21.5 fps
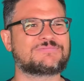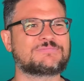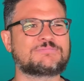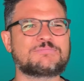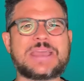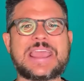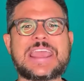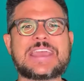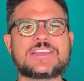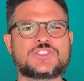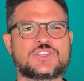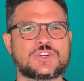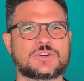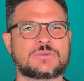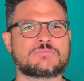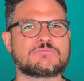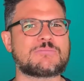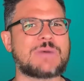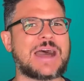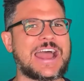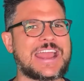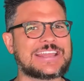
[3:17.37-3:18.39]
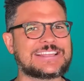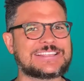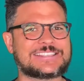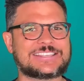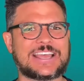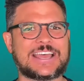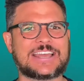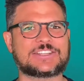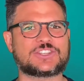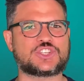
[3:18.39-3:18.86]
major
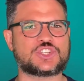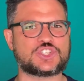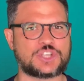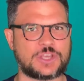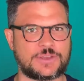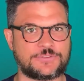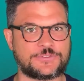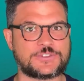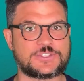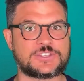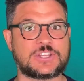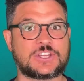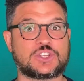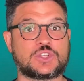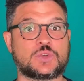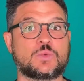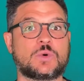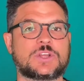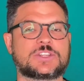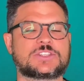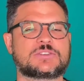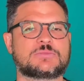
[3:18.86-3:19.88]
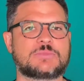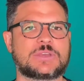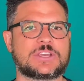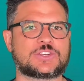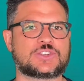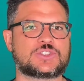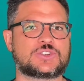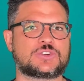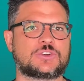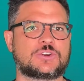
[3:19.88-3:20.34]
mindset shifts that you want to make
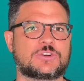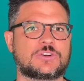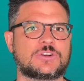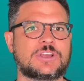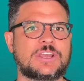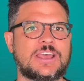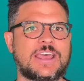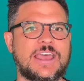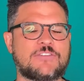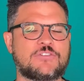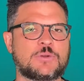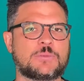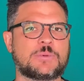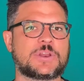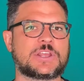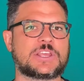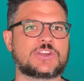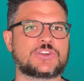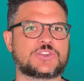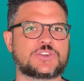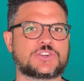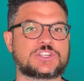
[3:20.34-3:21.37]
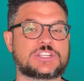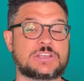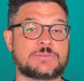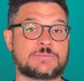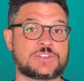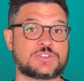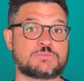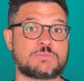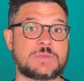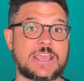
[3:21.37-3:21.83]
sure everybody on your team
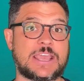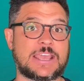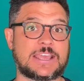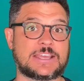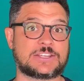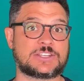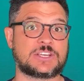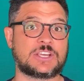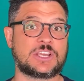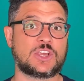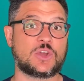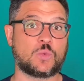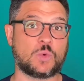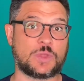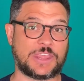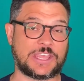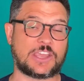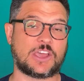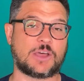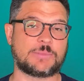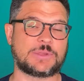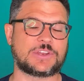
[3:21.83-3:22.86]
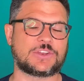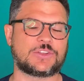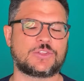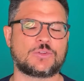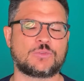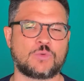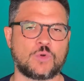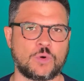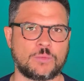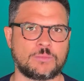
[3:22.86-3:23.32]
has made when they come into the
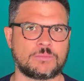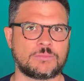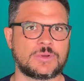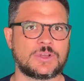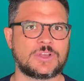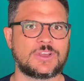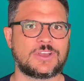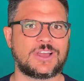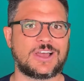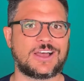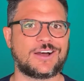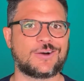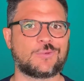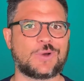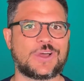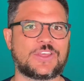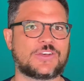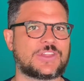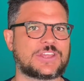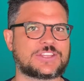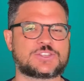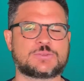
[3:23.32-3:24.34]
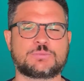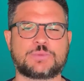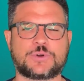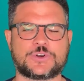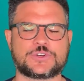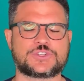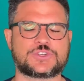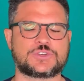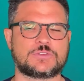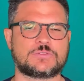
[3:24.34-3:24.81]
room, whether that's in
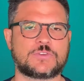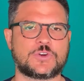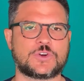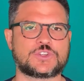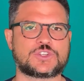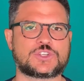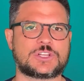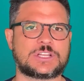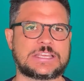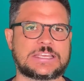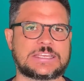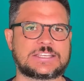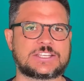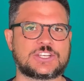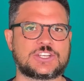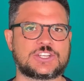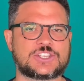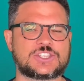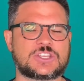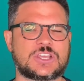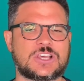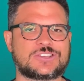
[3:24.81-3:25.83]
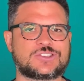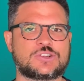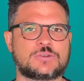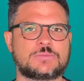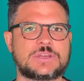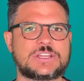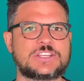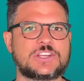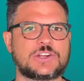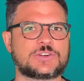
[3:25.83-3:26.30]
person or virtually, to discuss your
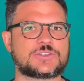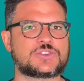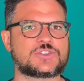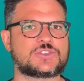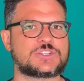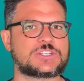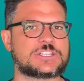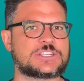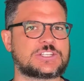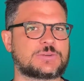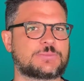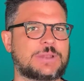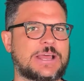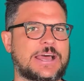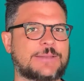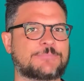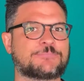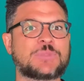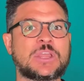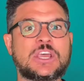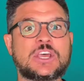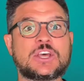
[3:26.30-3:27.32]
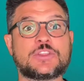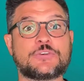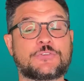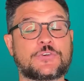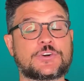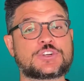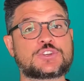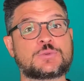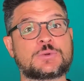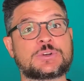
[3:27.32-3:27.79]
mid-year strategic plan. The
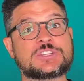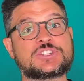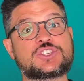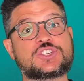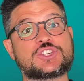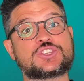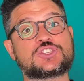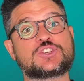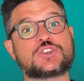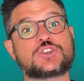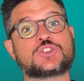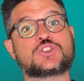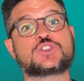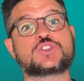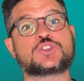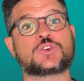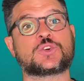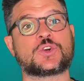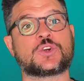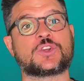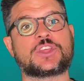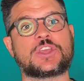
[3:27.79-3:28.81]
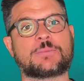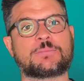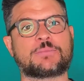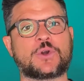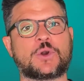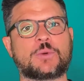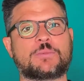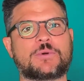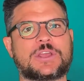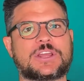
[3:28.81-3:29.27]
first one is just to ensure the
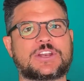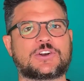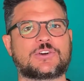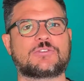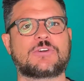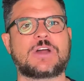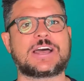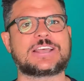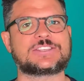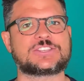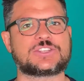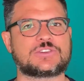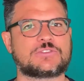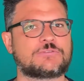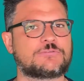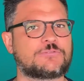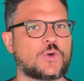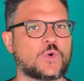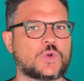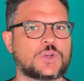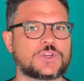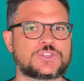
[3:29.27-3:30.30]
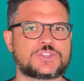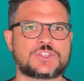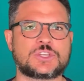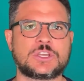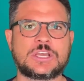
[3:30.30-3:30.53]
appropriate horizon of focus.